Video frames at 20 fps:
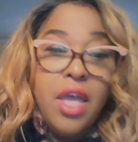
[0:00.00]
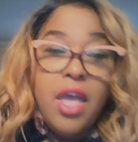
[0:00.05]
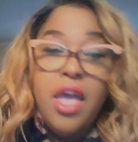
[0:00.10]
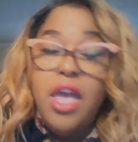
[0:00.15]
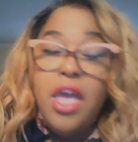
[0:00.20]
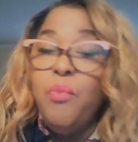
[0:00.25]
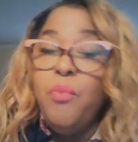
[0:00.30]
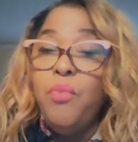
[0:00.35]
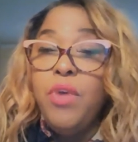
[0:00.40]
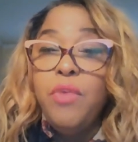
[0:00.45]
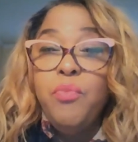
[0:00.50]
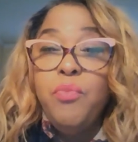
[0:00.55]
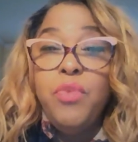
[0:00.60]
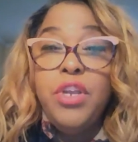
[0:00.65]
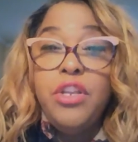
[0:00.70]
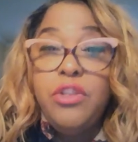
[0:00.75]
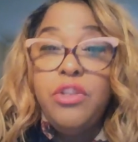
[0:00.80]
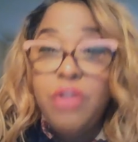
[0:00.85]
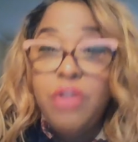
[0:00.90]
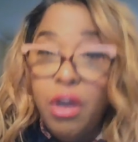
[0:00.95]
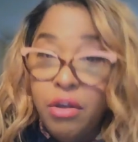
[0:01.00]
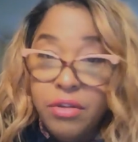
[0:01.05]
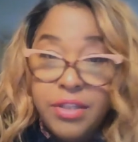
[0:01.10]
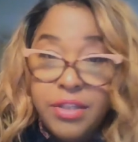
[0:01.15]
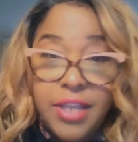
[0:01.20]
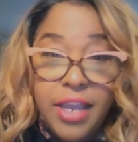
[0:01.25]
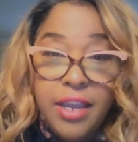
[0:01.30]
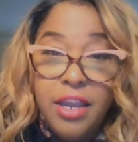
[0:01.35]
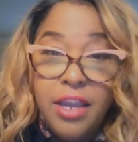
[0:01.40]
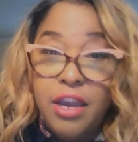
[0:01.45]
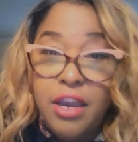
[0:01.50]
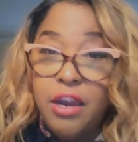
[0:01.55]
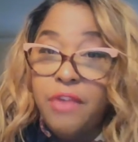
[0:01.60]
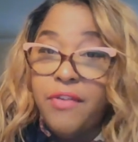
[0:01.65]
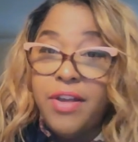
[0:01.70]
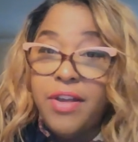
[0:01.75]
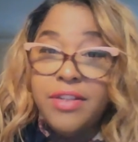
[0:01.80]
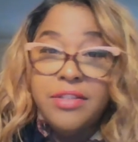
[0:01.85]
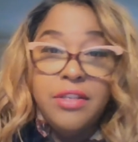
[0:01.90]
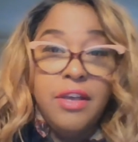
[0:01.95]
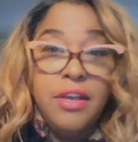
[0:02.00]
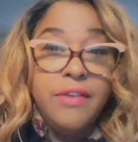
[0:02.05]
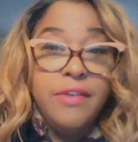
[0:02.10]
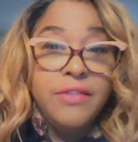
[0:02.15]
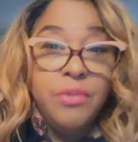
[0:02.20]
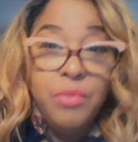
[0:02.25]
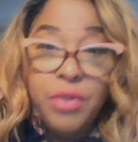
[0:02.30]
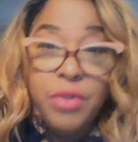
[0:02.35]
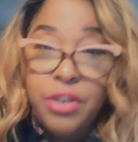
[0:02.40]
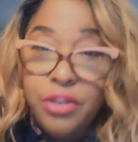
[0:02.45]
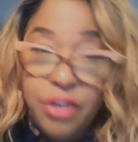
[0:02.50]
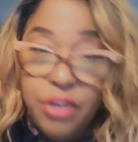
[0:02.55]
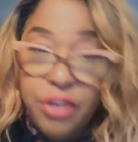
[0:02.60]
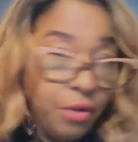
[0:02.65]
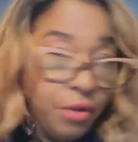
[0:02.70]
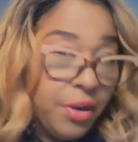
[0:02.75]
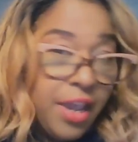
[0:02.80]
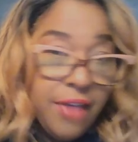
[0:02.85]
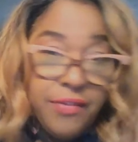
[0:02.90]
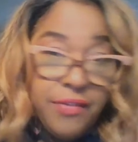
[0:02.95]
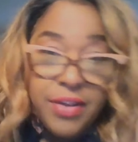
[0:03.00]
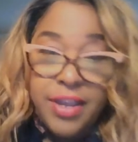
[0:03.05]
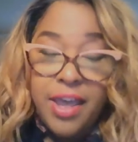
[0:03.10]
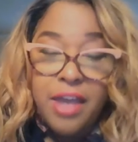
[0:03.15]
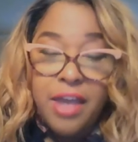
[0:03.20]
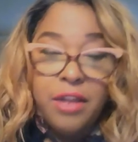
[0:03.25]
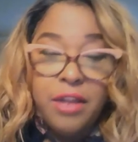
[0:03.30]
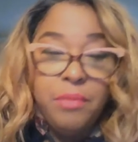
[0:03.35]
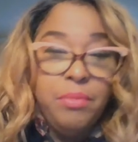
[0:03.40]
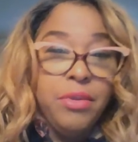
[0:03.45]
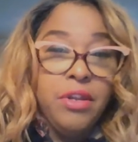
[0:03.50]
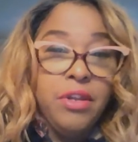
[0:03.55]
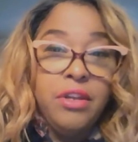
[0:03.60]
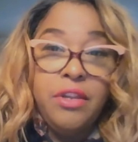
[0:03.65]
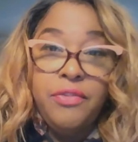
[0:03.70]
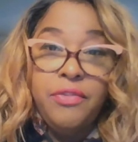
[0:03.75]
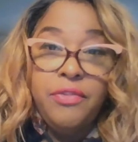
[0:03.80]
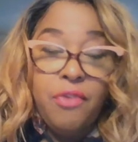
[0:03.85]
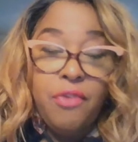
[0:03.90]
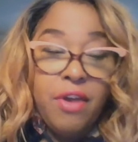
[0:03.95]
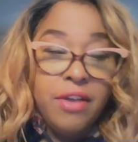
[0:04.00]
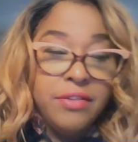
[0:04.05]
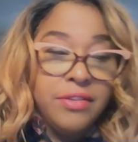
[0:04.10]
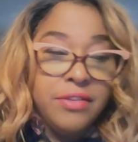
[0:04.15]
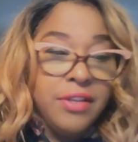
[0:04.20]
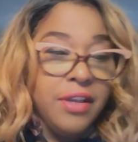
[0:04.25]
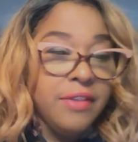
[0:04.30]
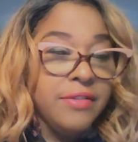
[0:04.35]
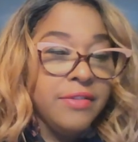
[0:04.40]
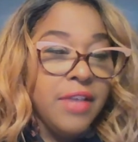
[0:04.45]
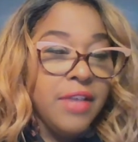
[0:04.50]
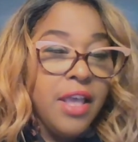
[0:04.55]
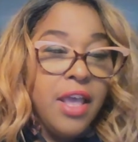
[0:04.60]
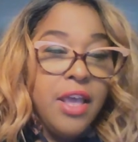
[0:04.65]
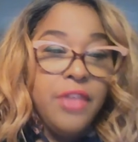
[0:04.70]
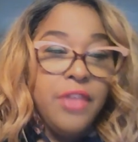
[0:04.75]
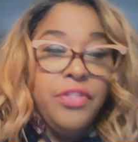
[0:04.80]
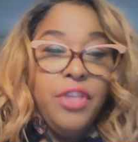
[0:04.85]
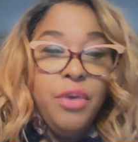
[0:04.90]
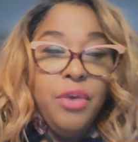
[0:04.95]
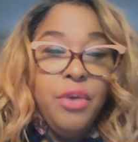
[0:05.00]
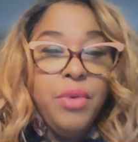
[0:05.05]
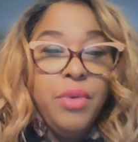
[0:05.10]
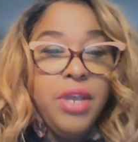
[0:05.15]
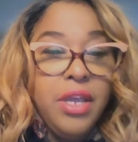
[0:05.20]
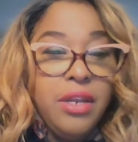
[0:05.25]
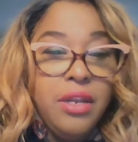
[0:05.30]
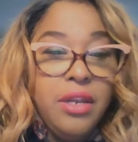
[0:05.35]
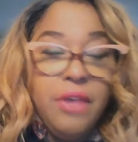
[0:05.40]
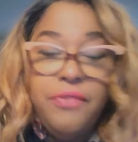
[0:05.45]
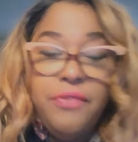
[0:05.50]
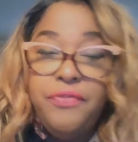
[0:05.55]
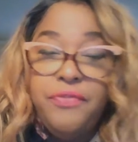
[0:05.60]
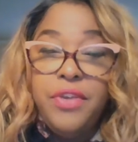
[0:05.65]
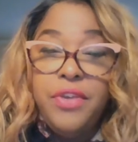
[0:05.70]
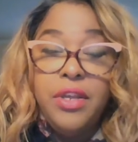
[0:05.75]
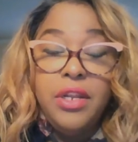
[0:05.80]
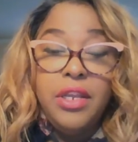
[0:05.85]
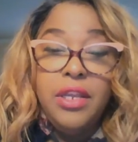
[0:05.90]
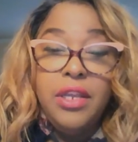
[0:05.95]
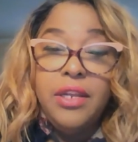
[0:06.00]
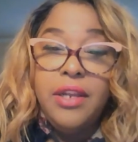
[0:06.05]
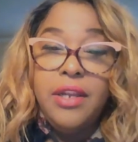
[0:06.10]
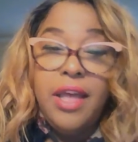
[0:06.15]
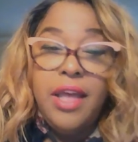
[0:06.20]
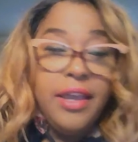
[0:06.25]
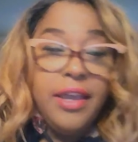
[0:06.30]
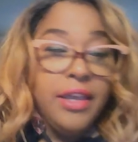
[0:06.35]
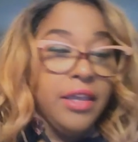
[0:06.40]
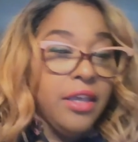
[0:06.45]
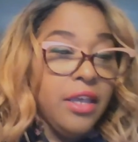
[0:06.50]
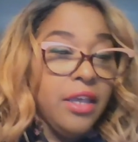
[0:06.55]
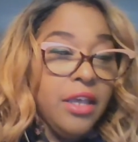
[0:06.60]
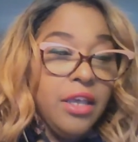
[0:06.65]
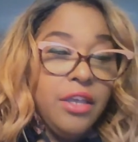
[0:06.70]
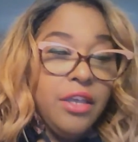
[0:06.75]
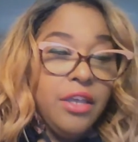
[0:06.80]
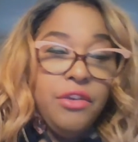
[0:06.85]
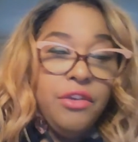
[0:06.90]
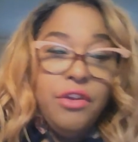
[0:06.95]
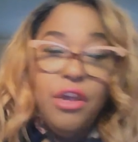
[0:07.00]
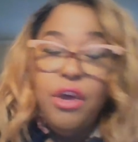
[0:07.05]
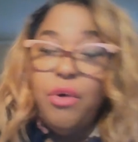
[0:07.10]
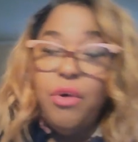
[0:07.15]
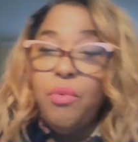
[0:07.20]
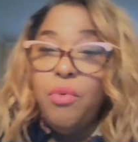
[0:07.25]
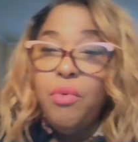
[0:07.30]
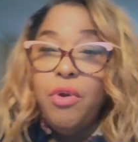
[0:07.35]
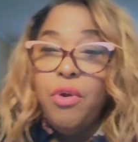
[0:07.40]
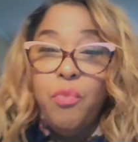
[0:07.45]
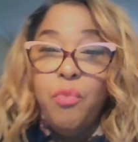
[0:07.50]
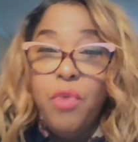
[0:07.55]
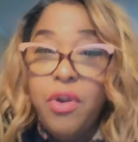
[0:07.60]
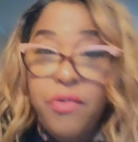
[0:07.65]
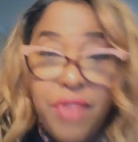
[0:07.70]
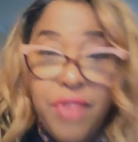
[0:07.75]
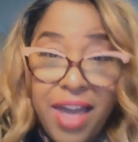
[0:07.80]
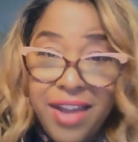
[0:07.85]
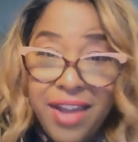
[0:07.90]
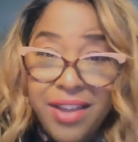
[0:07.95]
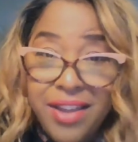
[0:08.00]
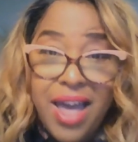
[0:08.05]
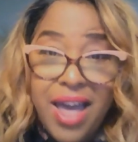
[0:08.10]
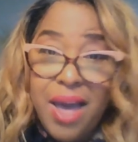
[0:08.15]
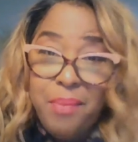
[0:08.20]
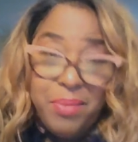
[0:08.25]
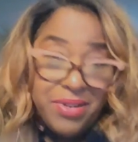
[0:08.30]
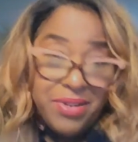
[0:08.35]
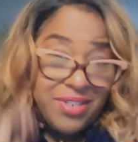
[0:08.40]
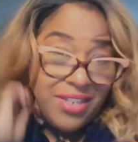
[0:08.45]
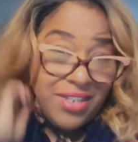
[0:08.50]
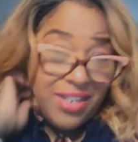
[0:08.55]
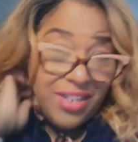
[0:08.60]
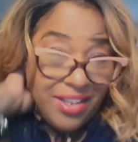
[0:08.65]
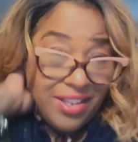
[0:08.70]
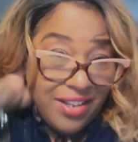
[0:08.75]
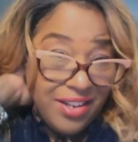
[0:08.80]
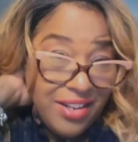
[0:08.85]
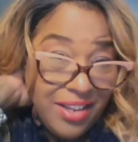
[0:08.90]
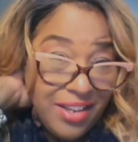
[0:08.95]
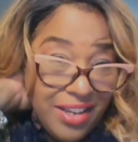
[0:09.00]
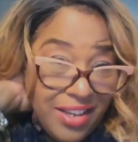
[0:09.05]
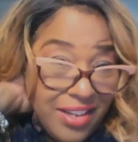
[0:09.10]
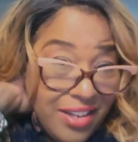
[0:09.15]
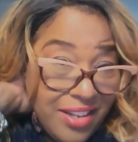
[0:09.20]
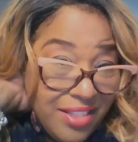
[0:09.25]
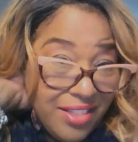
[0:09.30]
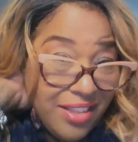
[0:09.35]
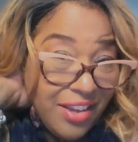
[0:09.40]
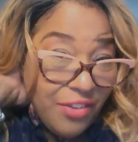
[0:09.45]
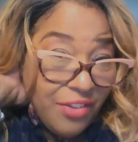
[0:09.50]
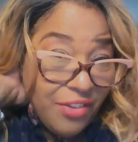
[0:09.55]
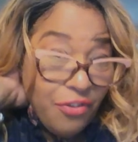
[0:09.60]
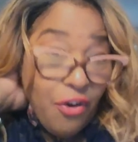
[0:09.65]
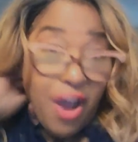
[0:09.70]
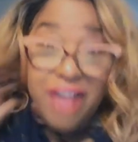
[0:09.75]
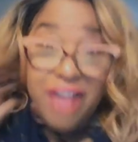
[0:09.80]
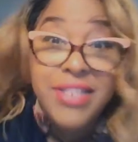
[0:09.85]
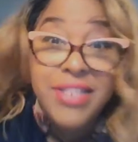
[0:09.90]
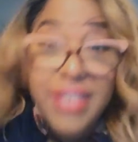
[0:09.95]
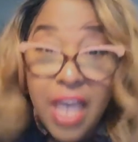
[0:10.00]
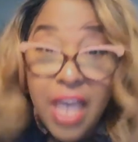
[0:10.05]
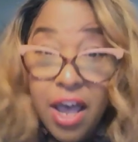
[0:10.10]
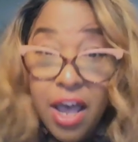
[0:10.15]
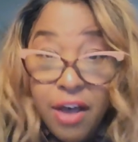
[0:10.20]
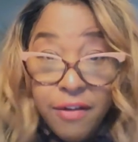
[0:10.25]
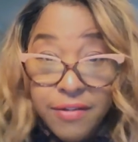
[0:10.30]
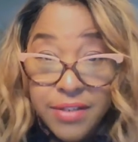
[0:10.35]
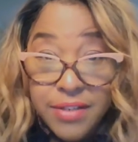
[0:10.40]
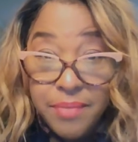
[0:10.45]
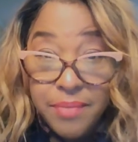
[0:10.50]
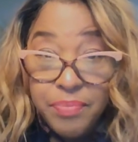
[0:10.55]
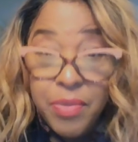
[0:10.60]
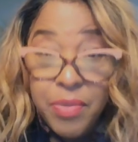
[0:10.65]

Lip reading: And when we don't take care of ourselves and we don't have accountability for ourselves, then we end up feeling like, we're not accomplishing anything for ourselves.